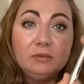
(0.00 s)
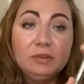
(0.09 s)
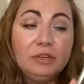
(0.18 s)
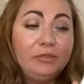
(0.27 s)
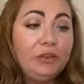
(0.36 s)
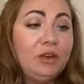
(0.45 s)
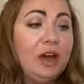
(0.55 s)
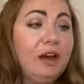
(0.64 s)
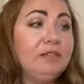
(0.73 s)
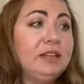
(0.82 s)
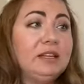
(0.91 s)
What if you
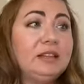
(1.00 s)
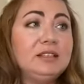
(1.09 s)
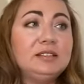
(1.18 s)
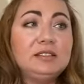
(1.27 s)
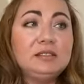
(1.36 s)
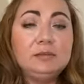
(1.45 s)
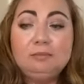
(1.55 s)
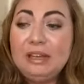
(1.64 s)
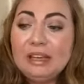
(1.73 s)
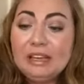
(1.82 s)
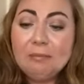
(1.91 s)
have like this
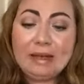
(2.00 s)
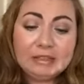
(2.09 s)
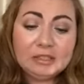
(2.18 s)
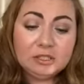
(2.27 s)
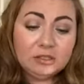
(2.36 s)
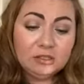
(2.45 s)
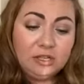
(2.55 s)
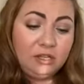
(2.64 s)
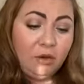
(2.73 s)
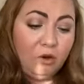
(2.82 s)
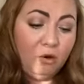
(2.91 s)
pink pencil
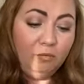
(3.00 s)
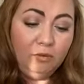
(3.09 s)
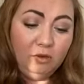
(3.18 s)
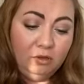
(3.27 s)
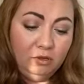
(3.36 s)
at home?